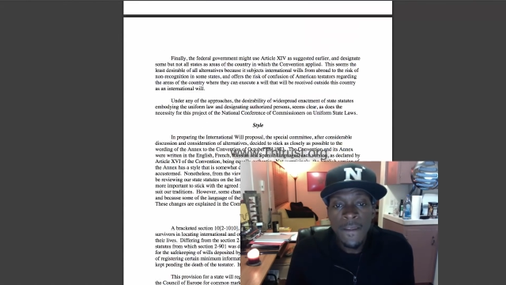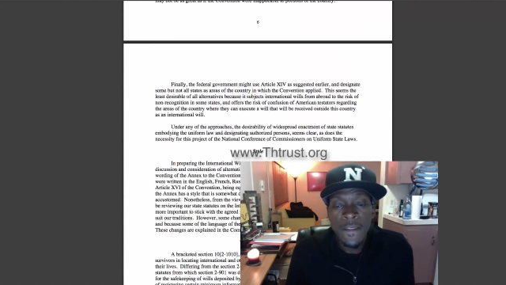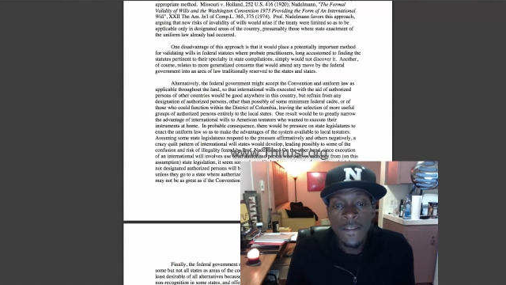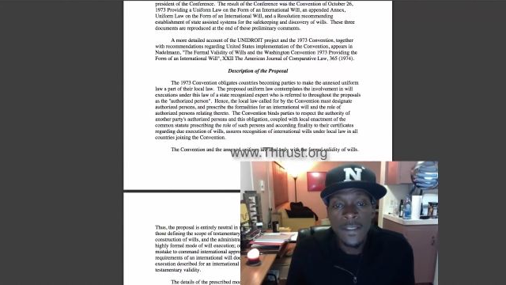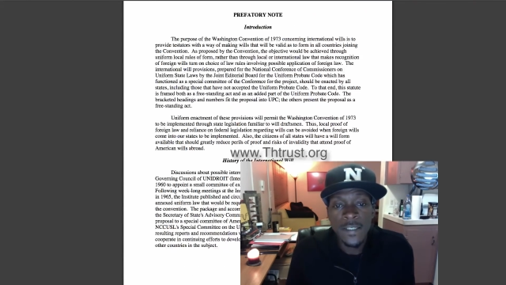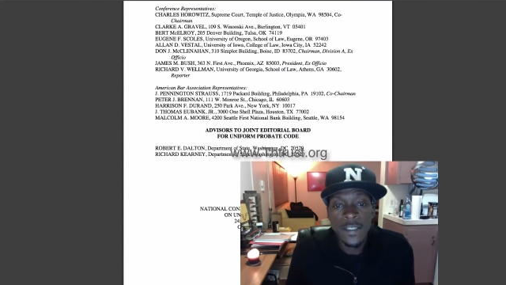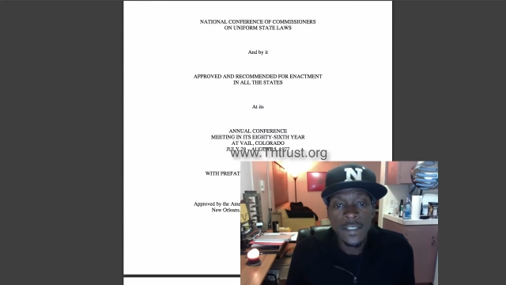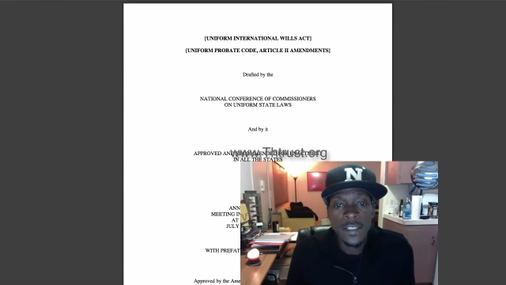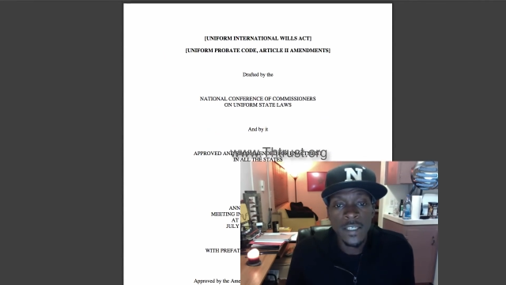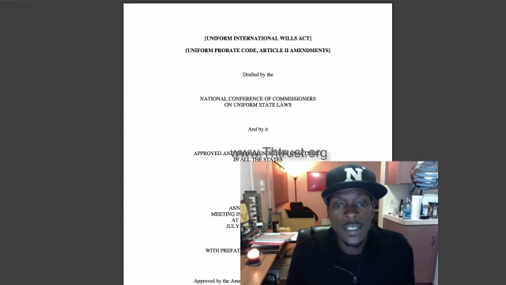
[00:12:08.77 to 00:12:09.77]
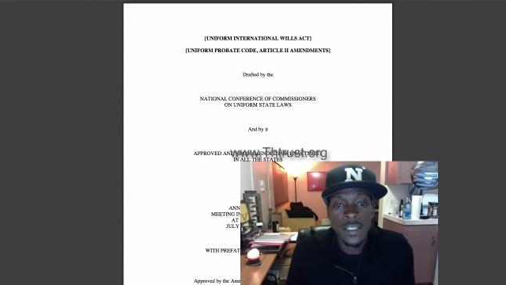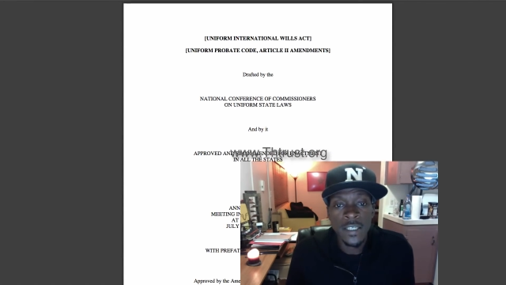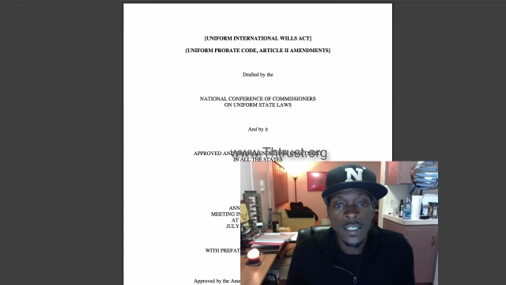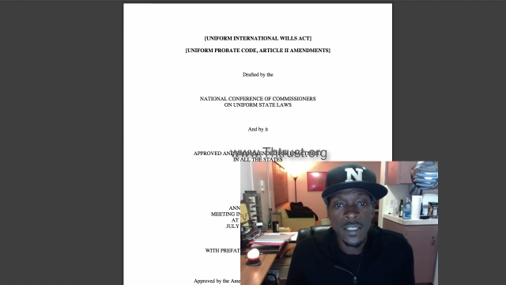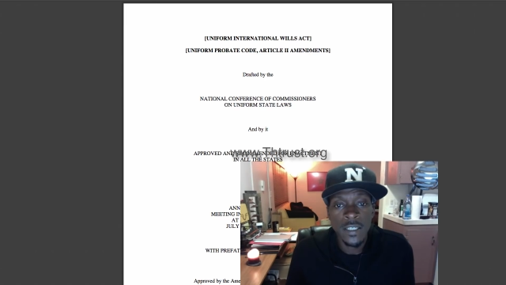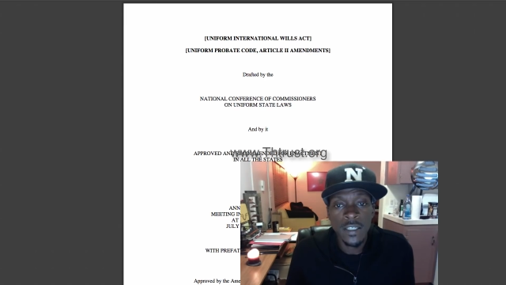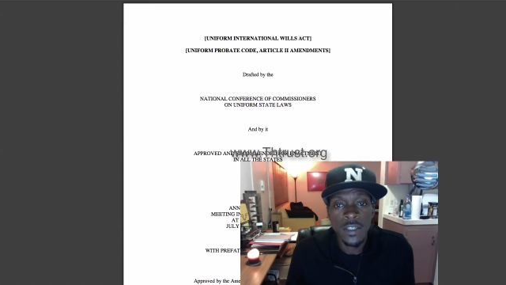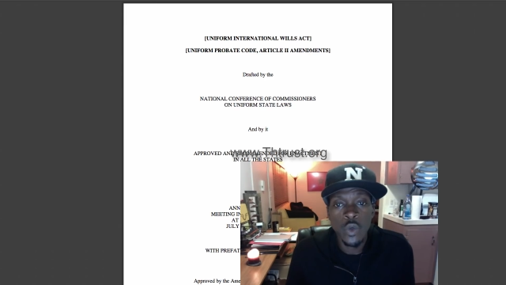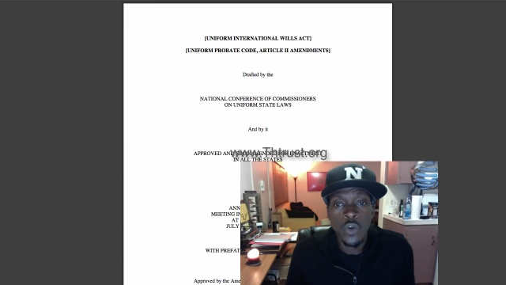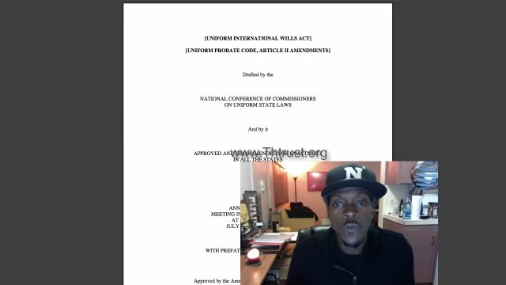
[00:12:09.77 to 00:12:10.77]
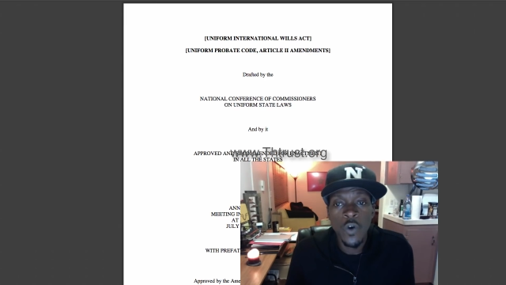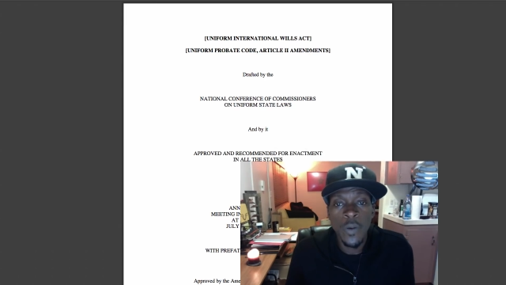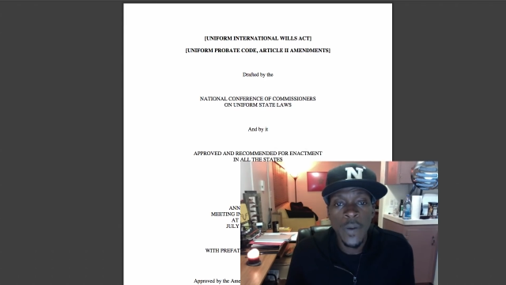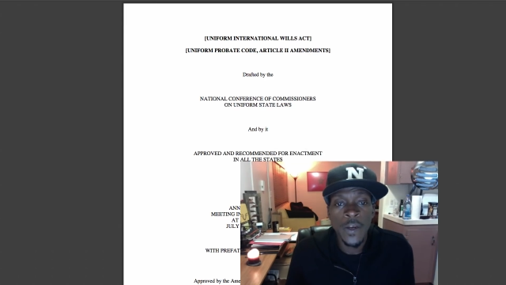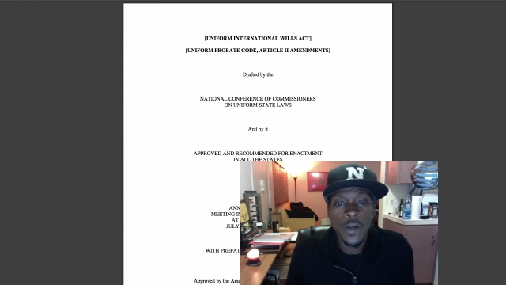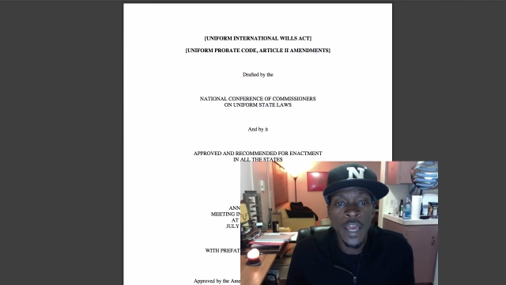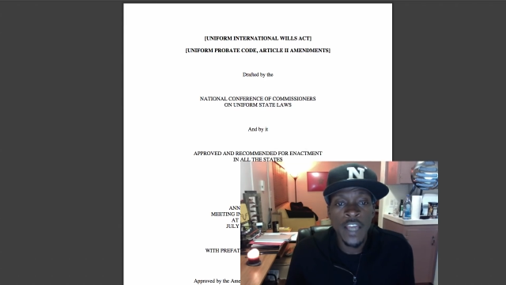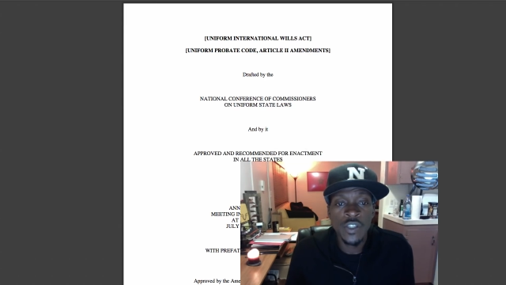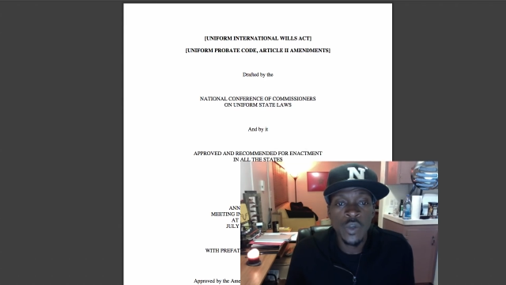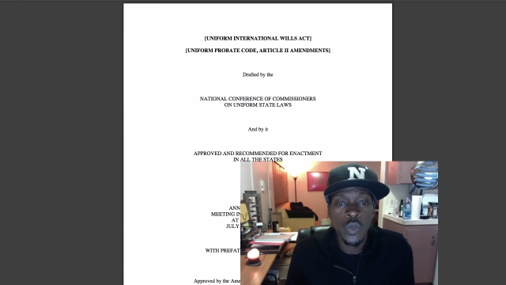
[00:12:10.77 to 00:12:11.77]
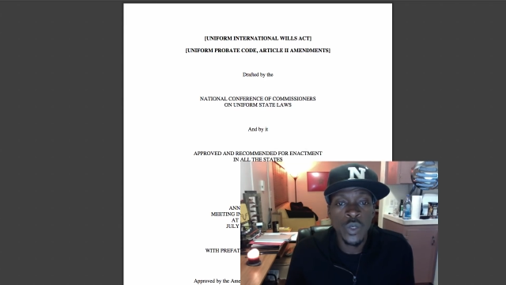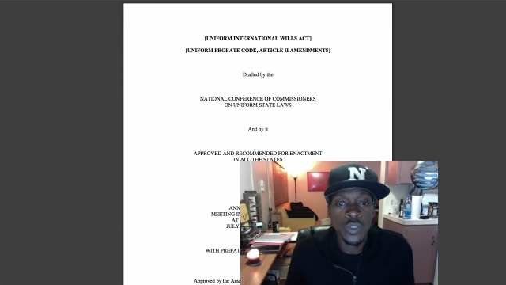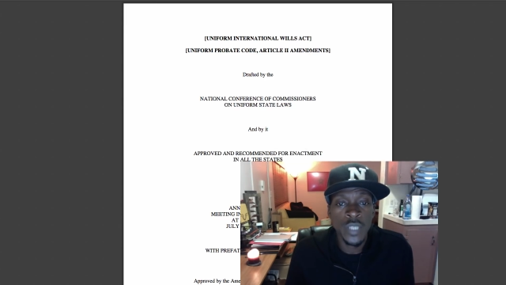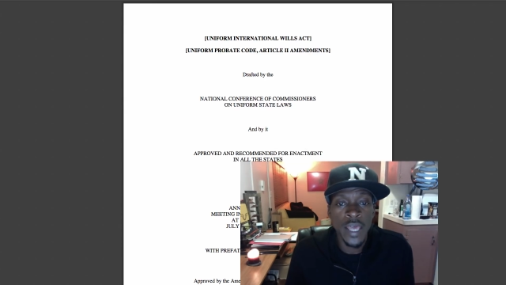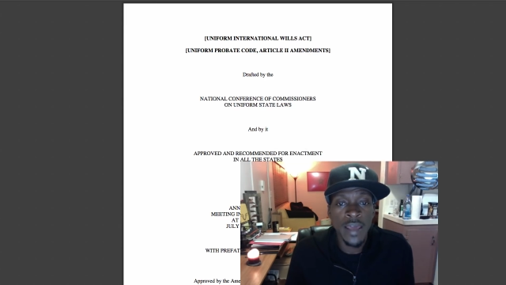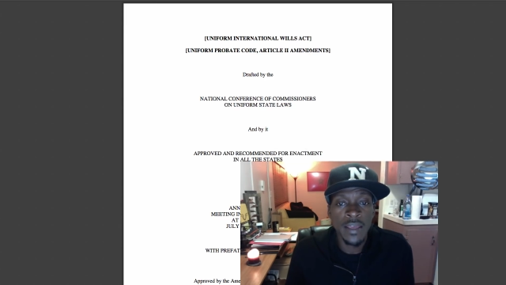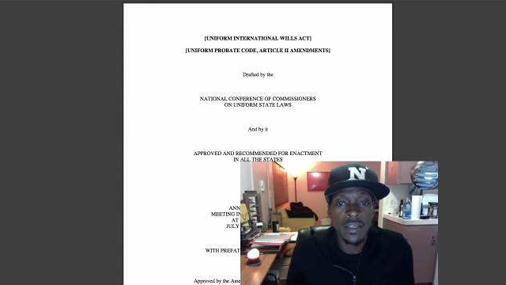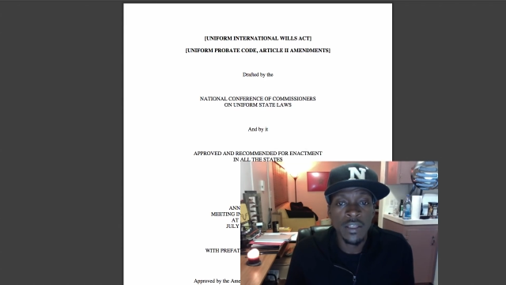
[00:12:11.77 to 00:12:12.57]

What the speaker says: This is the Uniform International Wills Act,